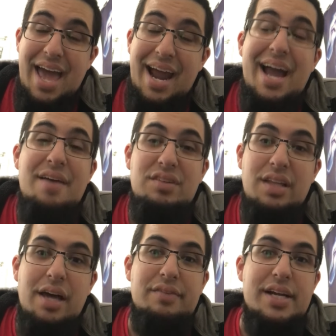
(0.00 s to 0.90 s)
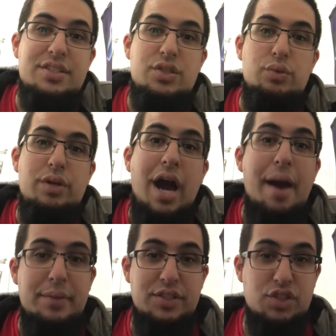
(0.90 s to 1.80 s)
And I have a lot of S2
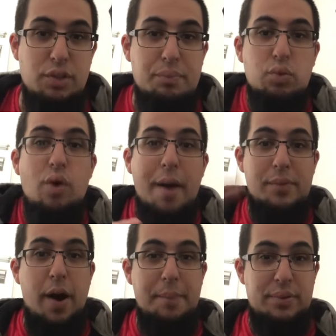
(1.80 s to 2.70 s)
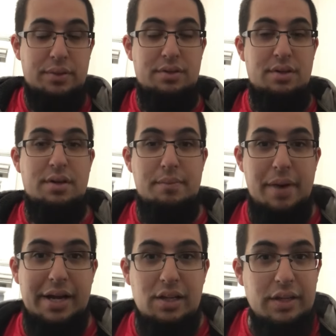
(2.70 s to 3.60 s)
commons to prop up
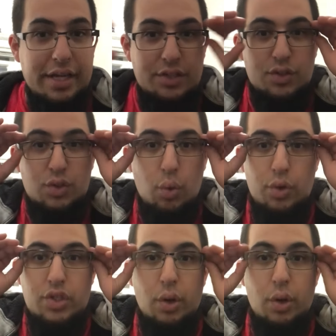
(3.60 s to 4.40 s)
my collector score.